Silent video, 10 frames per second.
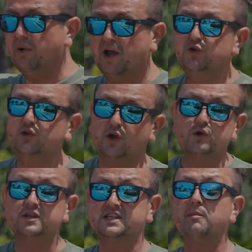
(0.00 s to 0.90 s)
buy a new
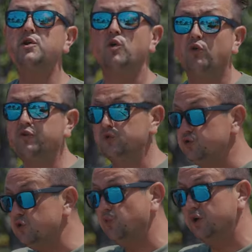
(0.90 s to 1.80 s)
Toyota and somebody offering,
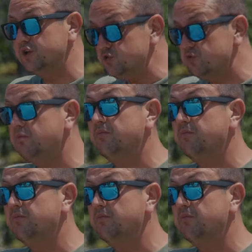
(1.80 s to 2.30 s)
do you wanna do